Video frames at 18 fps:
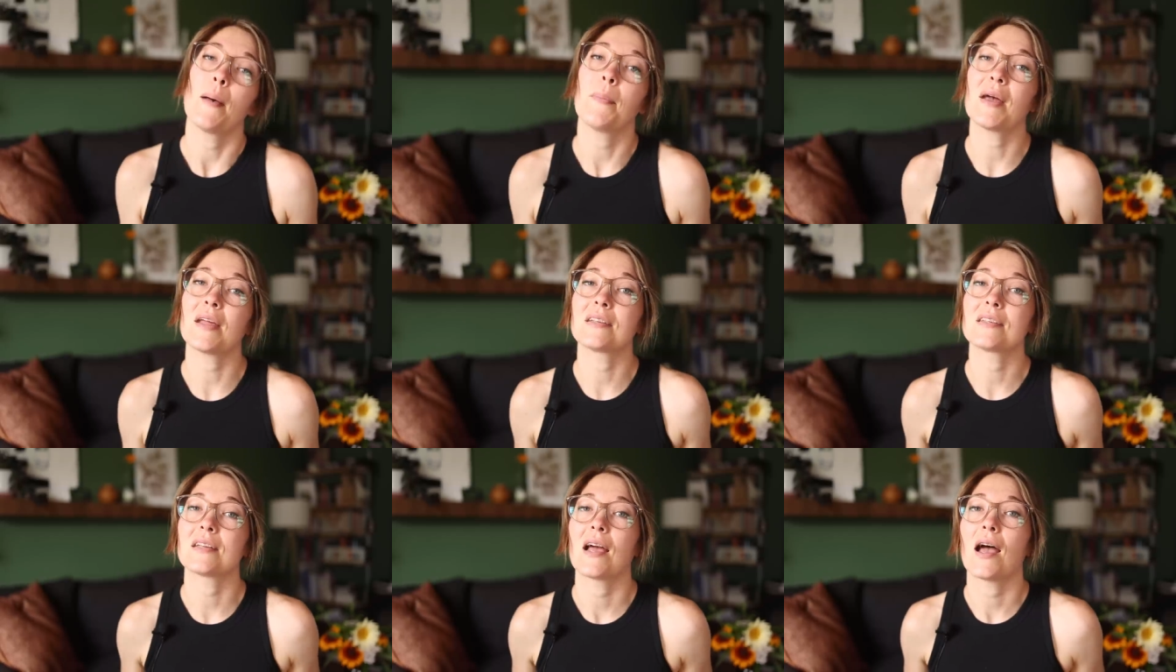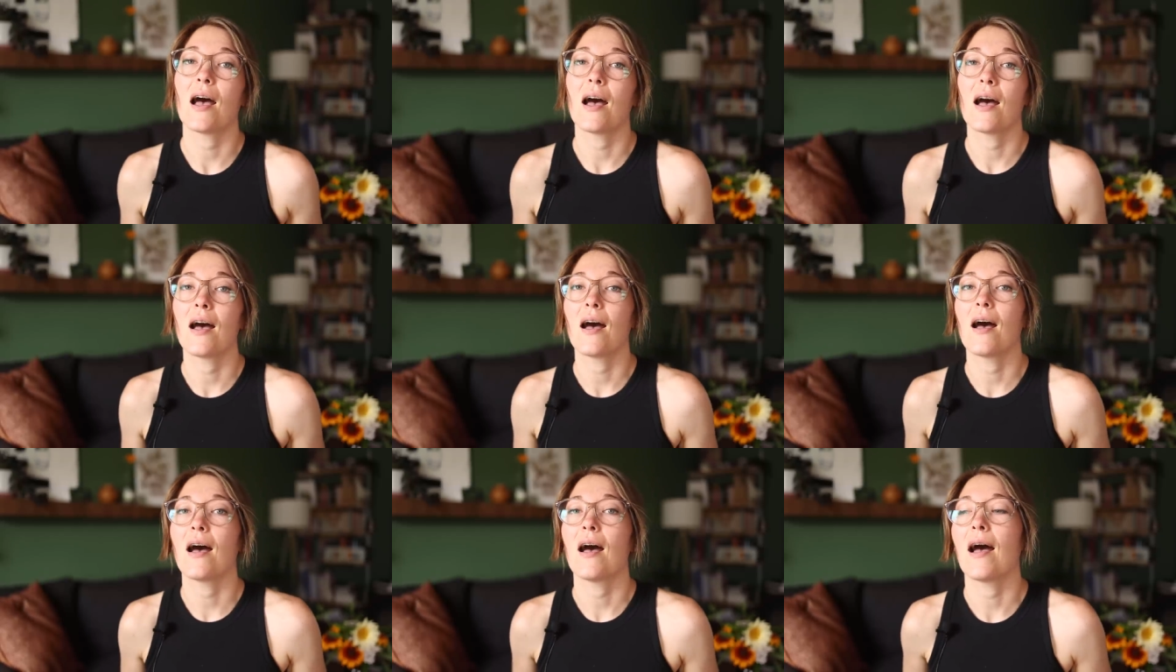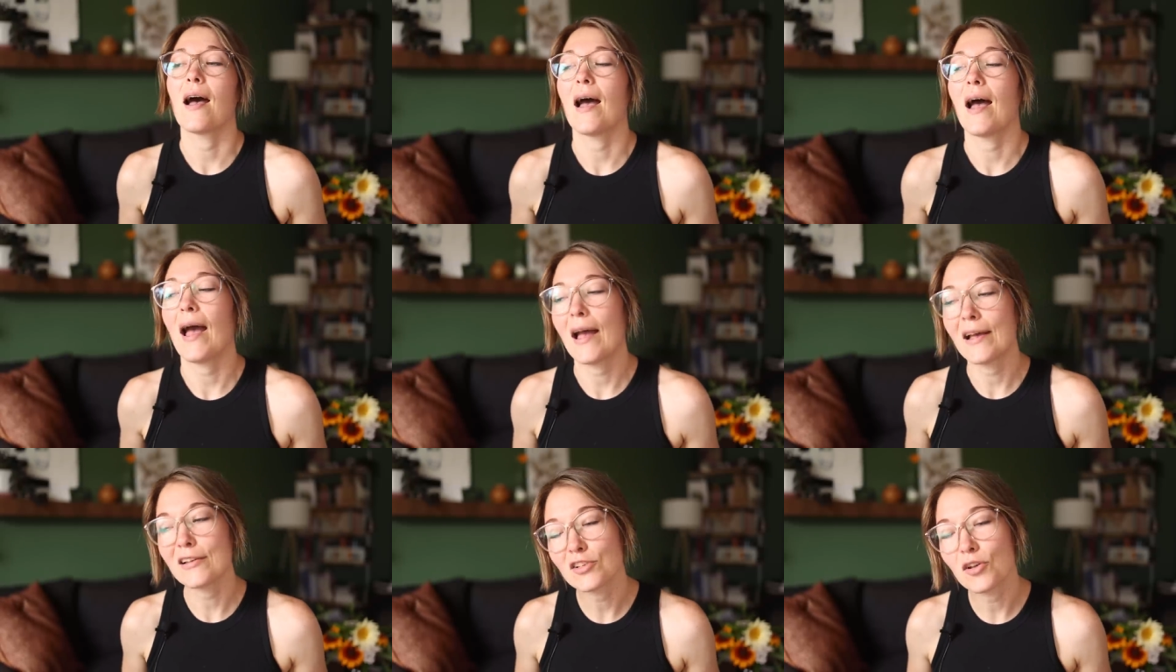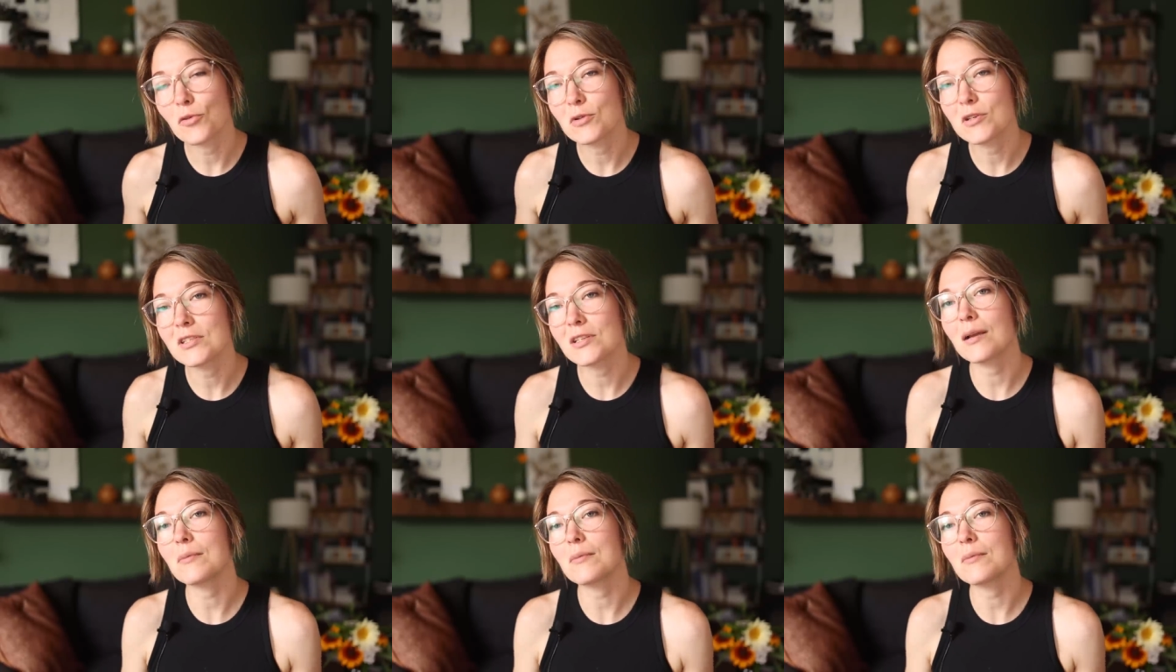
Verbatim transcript: But as always,